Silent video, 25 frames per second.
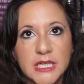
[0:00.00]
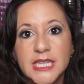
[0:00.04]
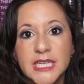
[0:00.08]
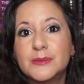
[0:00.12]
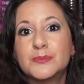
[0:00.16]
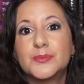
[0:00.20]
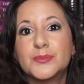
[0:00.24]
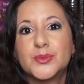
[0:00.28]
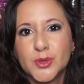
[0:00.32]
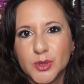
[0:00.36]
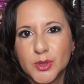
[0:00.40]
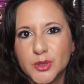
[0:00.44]

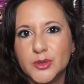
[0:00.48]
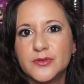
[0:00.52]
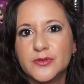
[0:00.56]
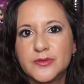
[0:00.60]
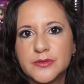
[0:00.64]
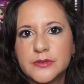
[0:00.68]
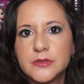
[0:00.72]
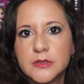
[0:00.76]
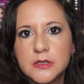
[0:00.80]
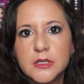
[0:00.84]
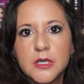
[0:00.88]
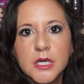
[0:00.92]

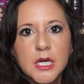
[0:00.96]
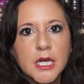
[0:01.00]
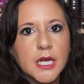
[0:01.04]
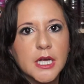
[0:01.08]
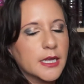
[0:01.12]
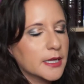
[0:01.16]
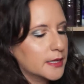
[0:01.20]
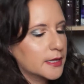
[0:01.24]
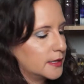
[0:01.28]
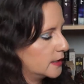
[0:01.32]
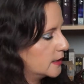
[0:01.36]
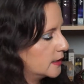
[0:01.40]
improve
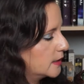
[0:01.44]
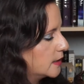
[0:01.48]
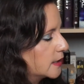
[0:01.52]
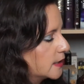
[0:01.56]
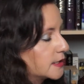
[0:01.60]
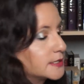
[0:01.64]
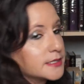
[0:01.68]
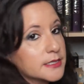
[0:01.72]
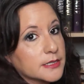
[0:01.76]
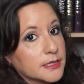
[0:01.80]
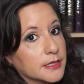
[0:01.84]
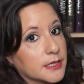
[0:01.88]

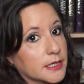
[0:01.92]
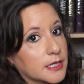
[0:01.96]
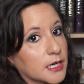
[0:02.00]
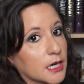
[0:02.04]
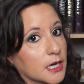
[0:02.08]
the